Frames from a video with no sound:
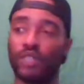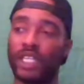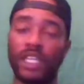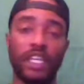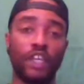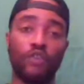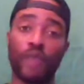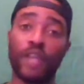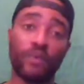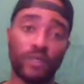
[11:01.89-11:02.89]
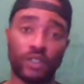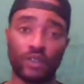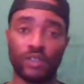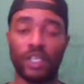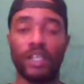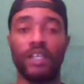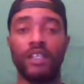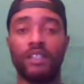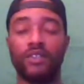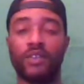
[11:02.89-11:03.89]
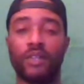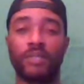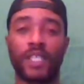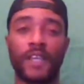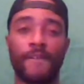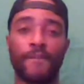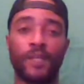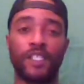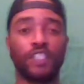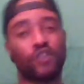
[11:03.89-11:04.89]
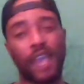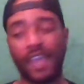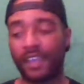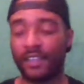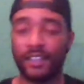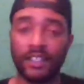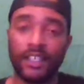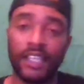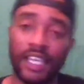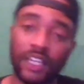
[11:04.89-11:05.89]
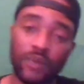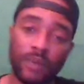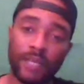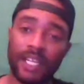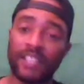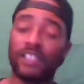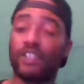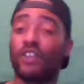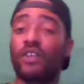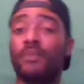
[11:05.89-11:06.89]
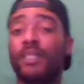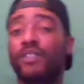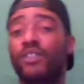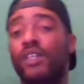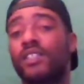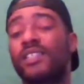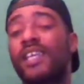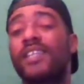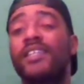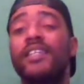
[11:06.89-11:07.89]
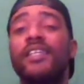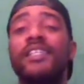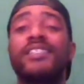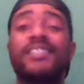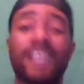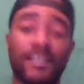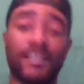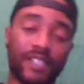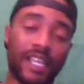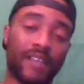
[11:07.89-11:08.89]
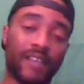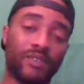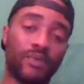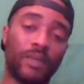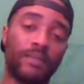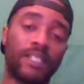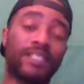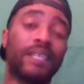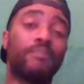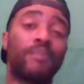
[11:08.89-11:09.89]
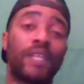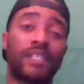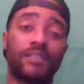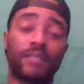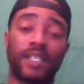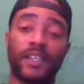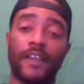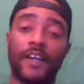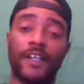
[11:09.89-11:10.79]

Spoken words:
You'll get greater results. You know what I'm saying? Just try it. Anyway, man, I love y'all. Y'all make sure y'all stay safe. Stay out the way, man. Stay blessed, man.